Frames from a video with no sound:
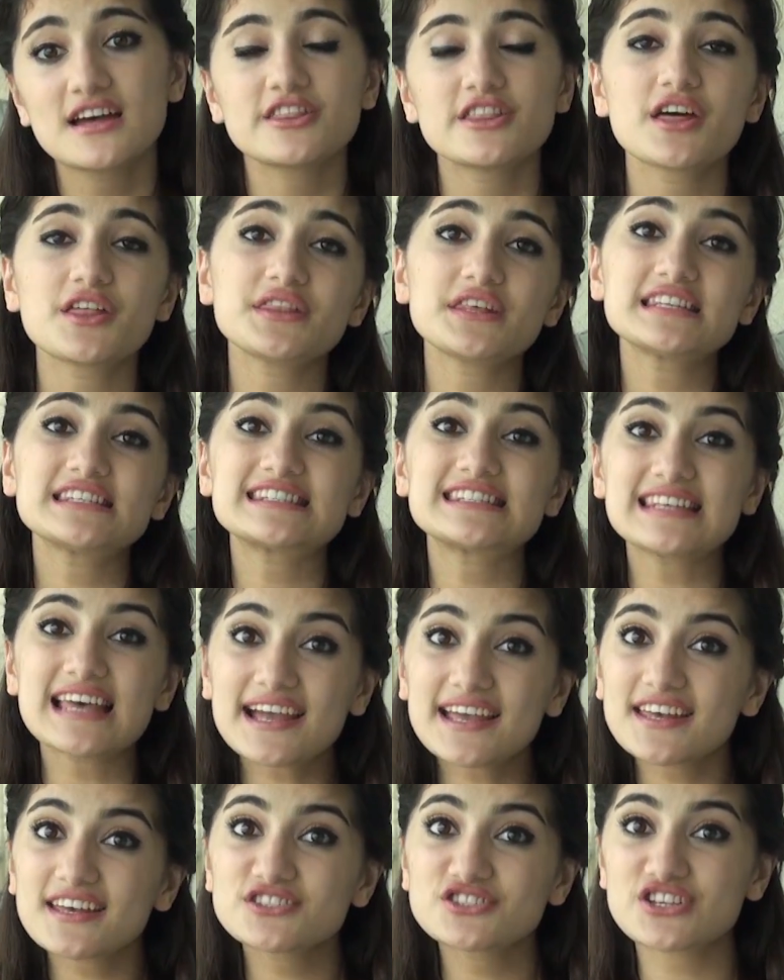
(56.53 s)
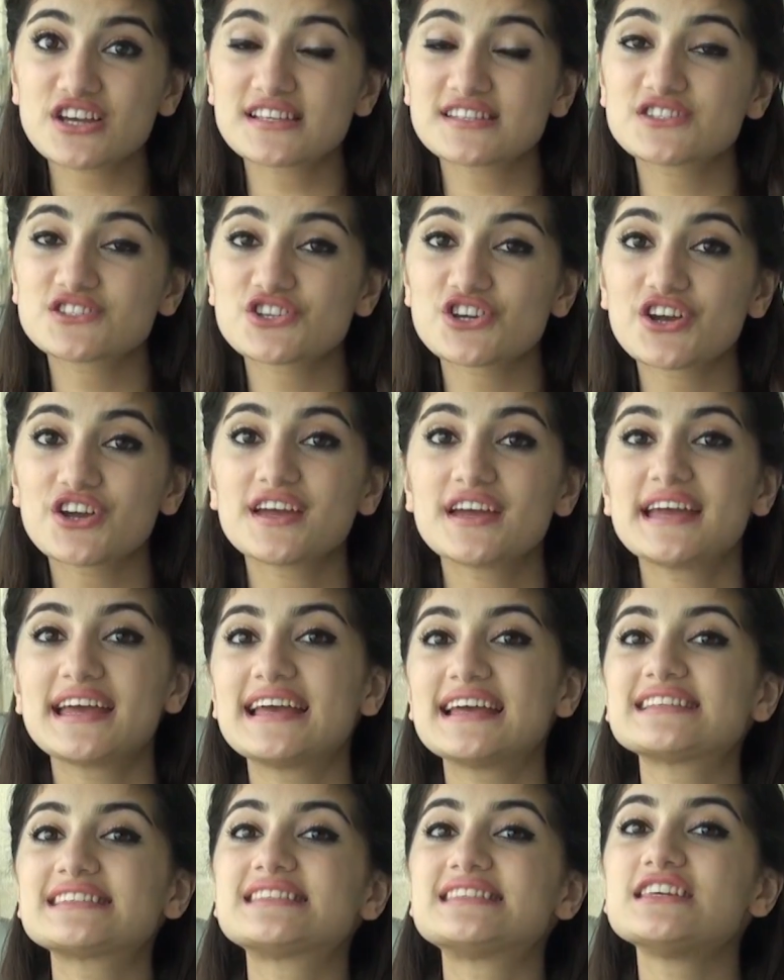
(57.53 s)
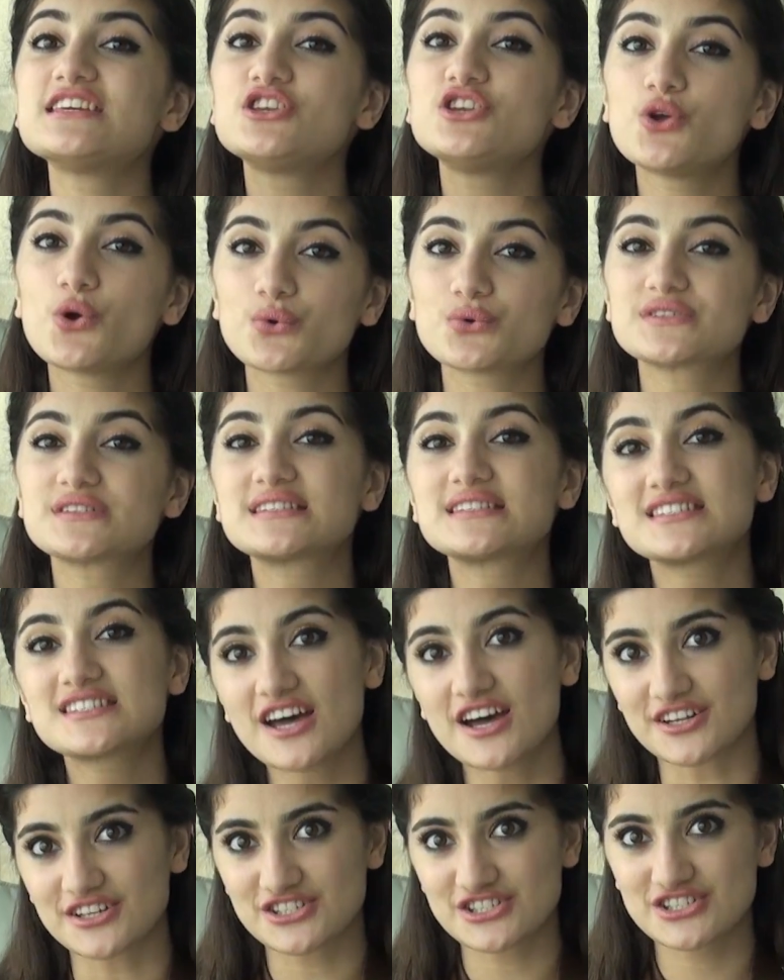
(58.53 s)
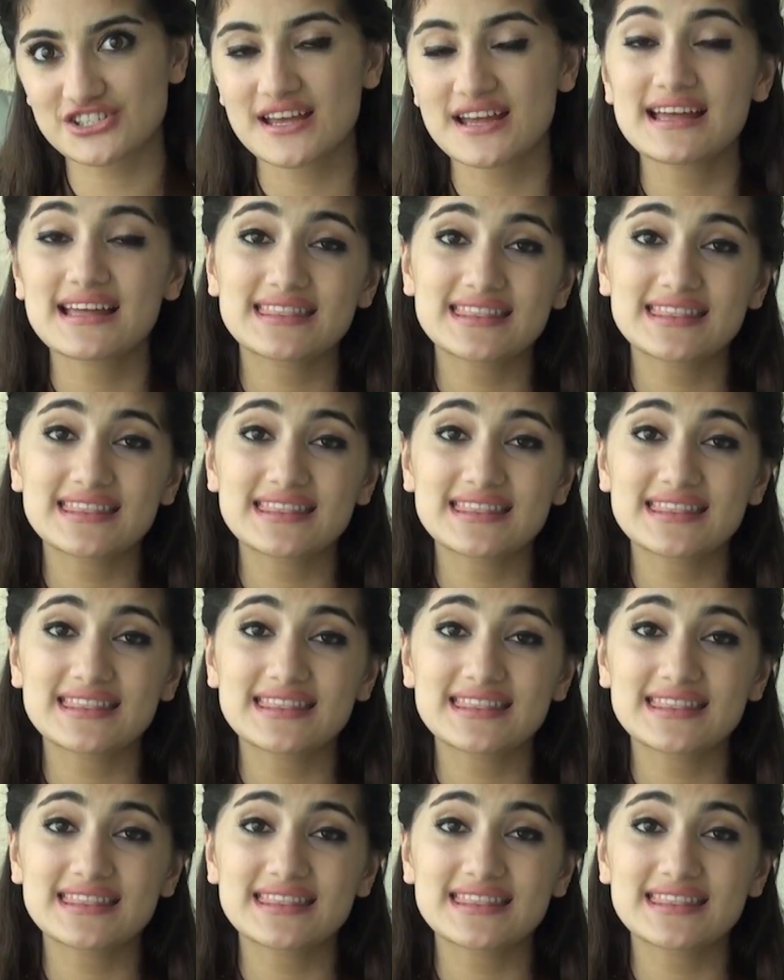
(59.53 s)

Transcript: Then the second gesture is the nose touch.